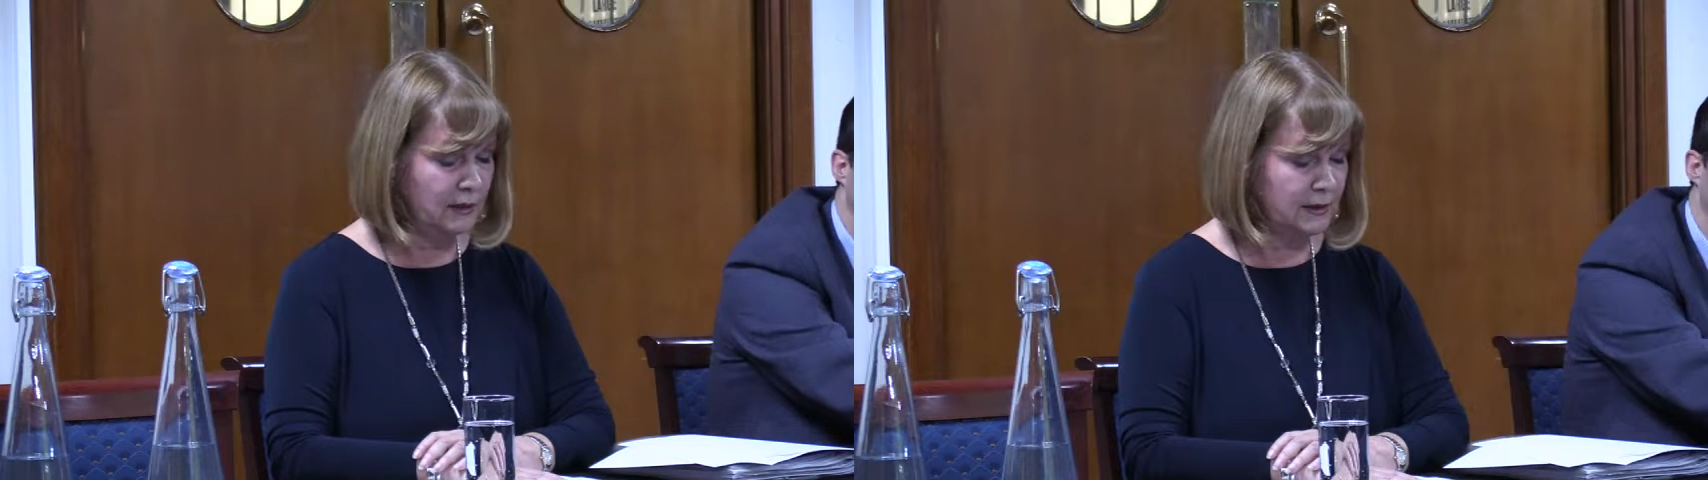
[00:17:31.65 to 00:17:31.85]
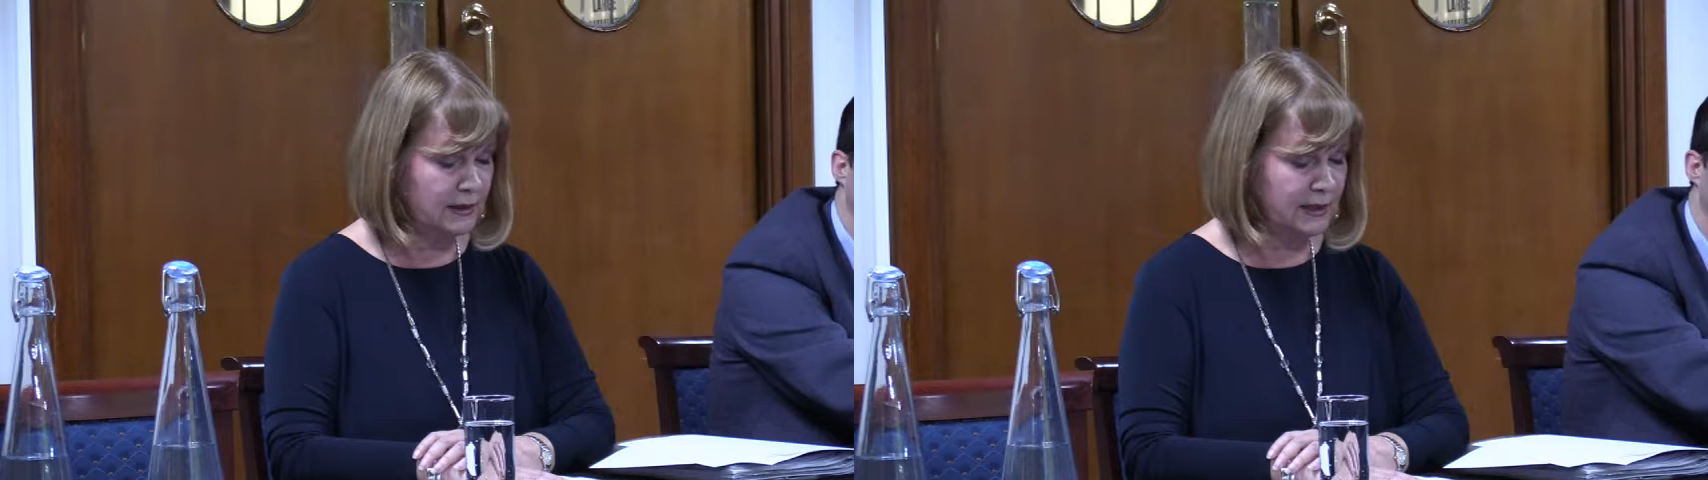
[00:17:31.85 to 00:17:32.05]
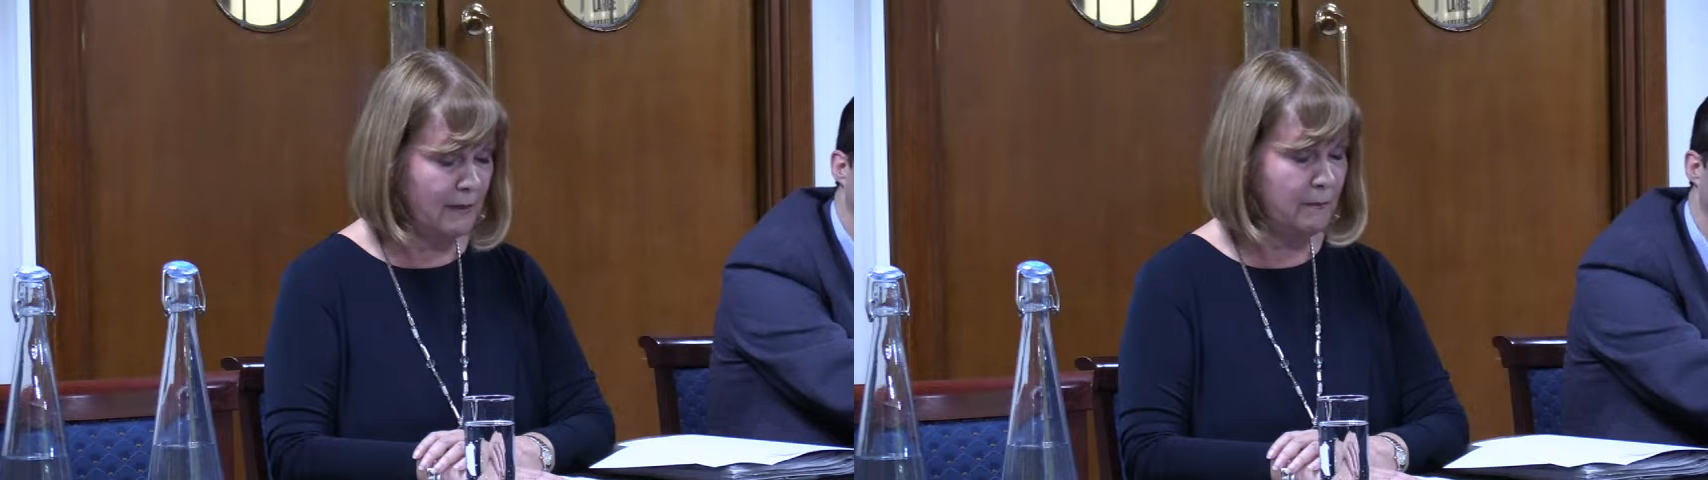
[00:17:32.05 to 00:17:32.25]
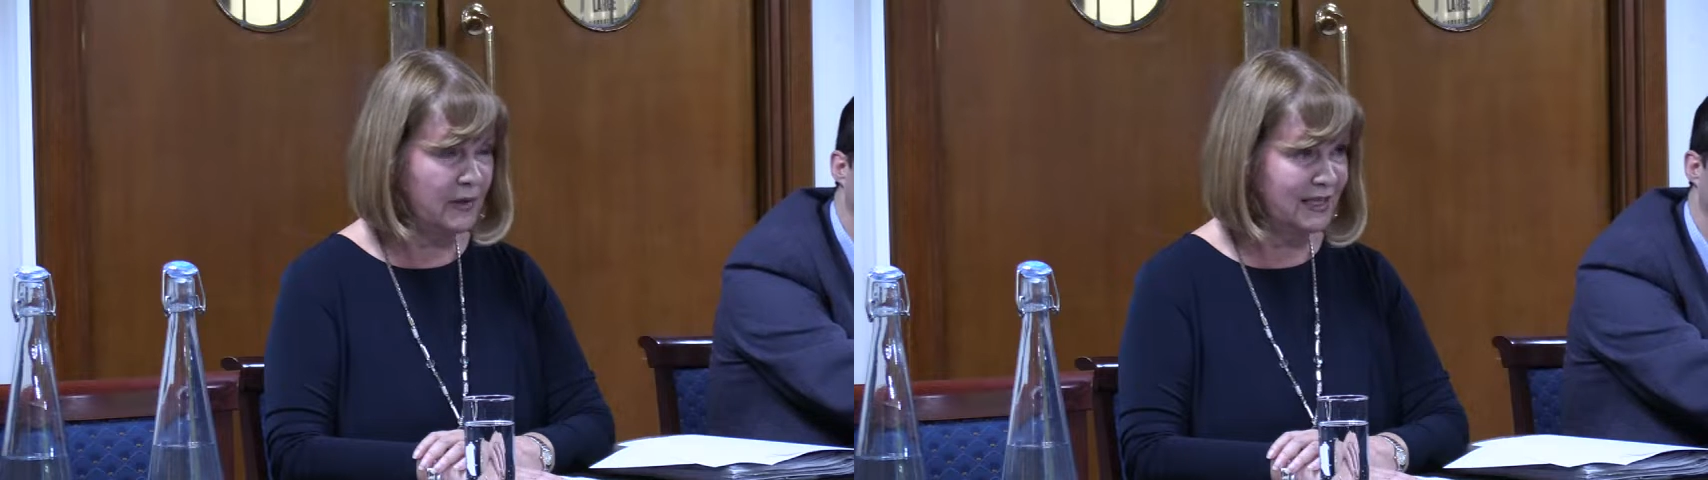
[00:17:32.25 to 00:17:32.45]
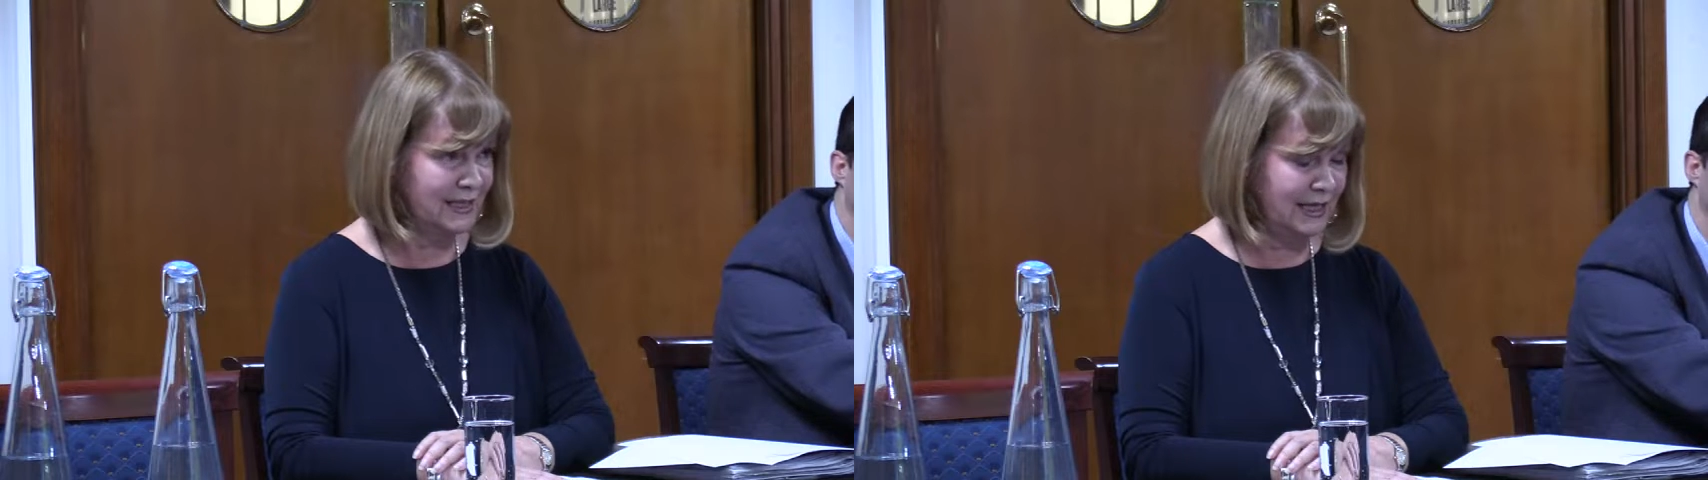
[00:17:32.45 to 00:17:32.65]

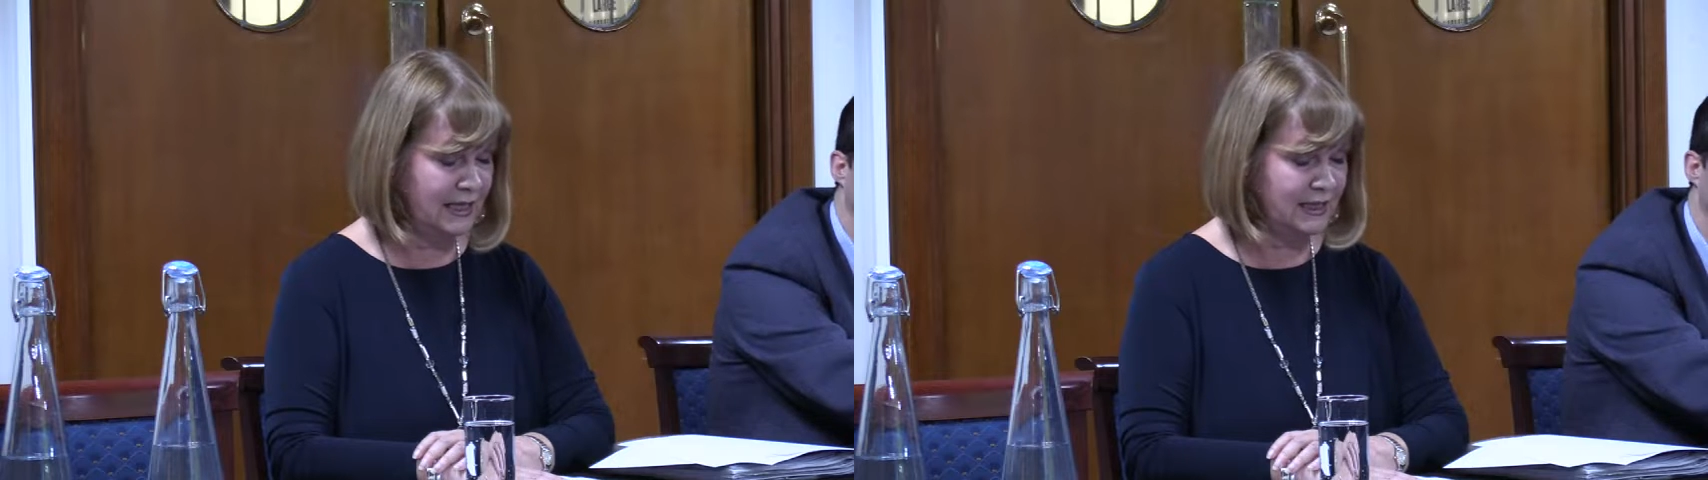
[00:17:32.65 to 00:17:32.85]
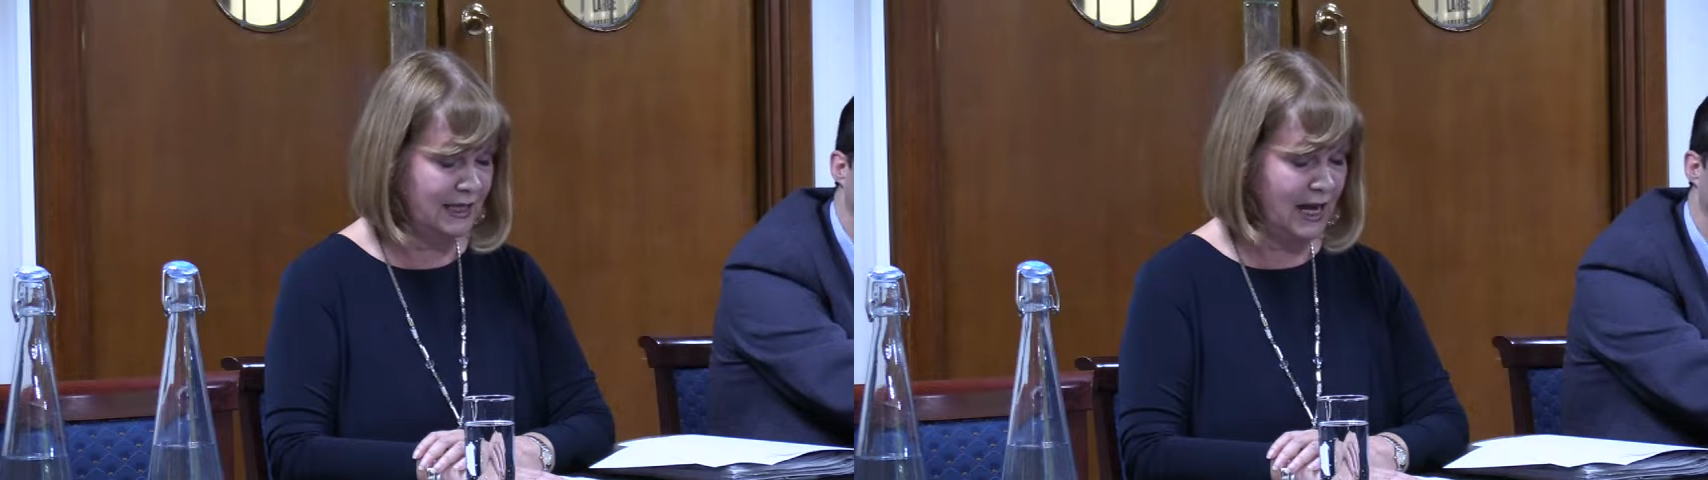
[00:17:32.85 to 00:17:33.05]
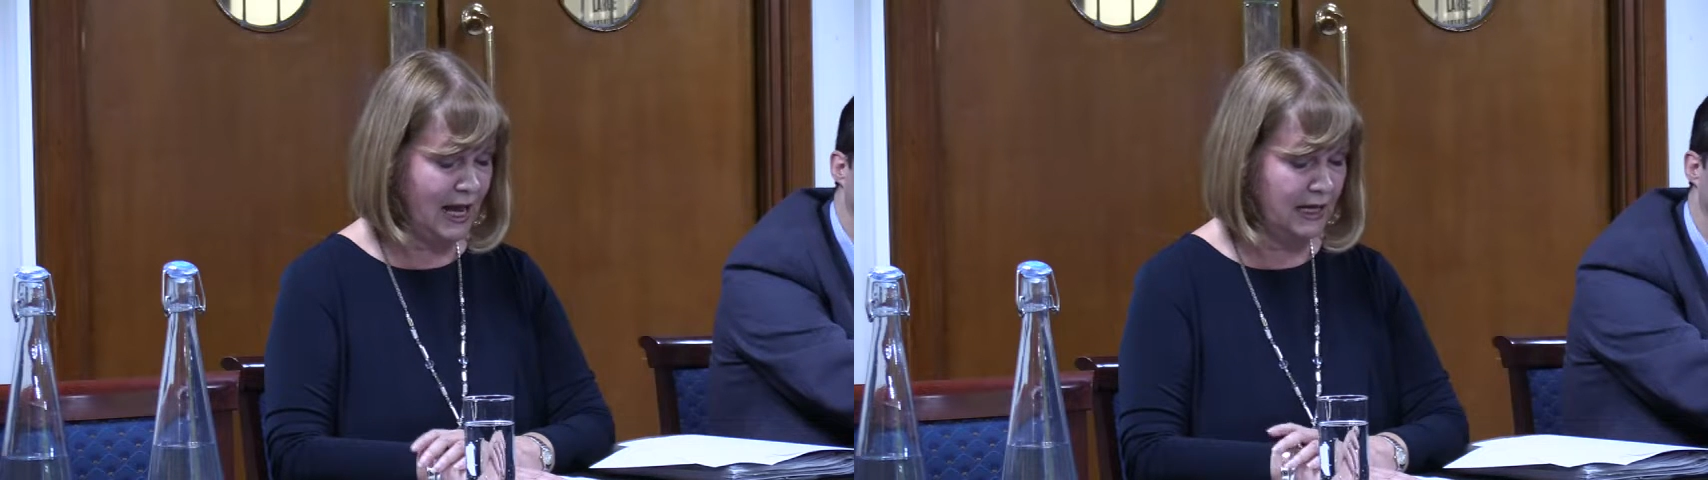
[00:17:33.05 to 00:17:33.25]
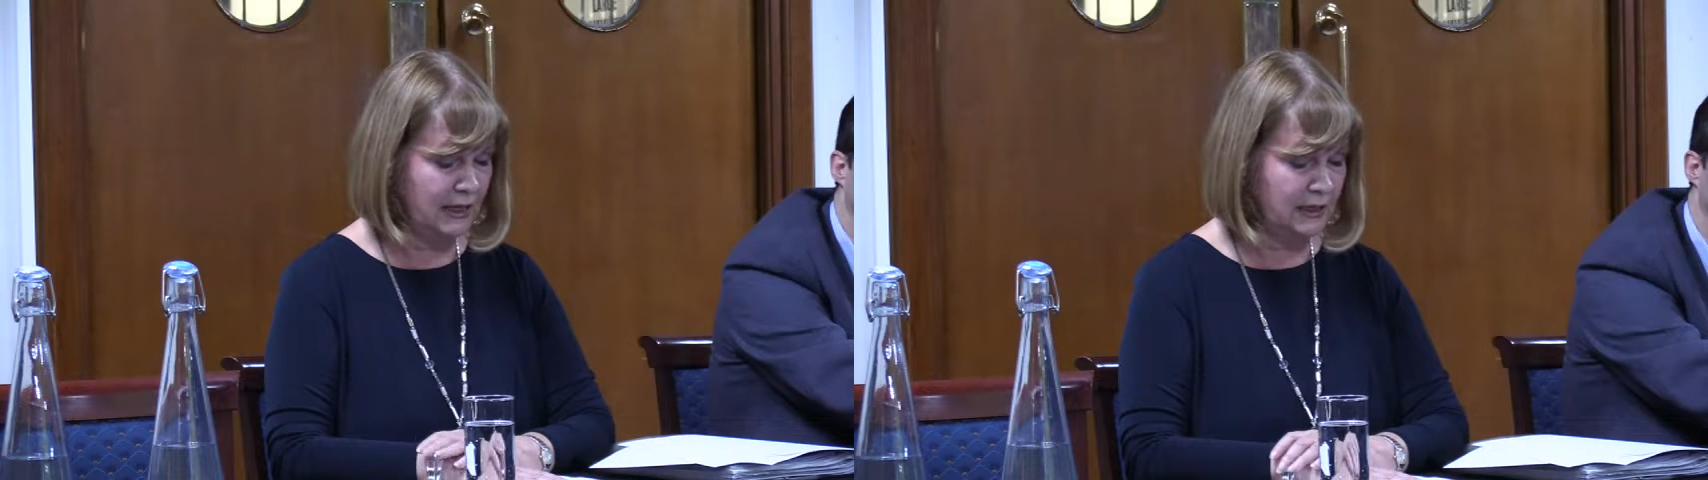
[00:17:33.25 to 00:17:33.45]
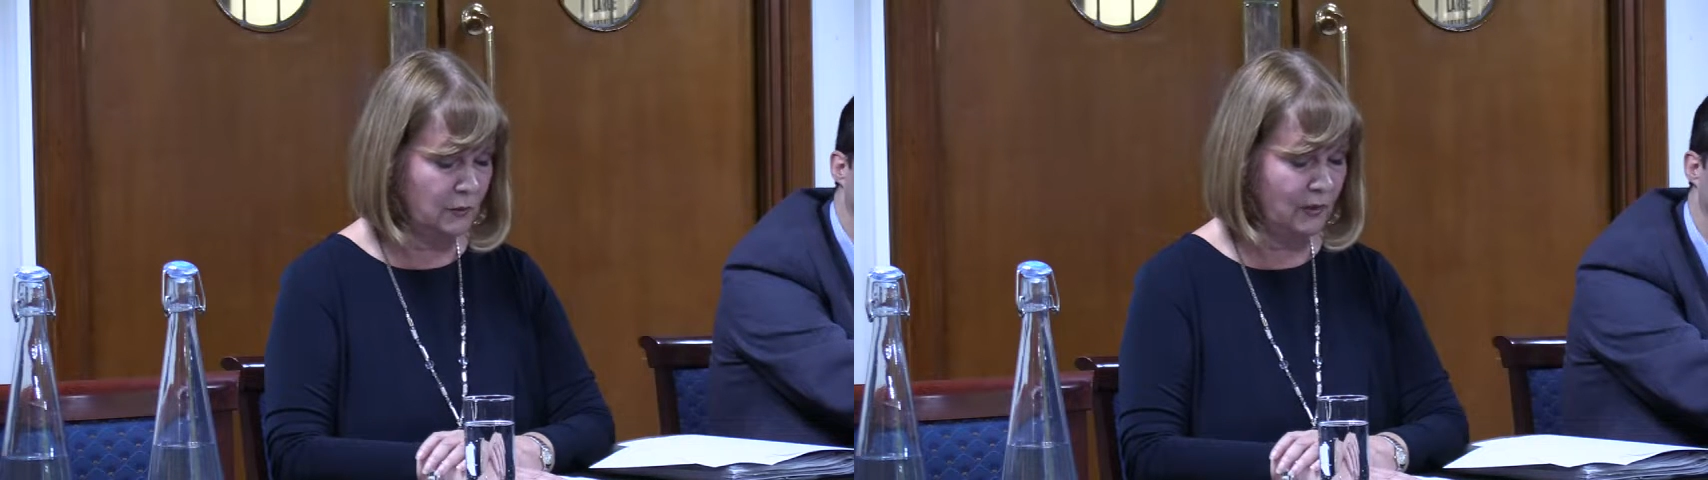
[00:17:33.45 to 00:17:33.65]
December 68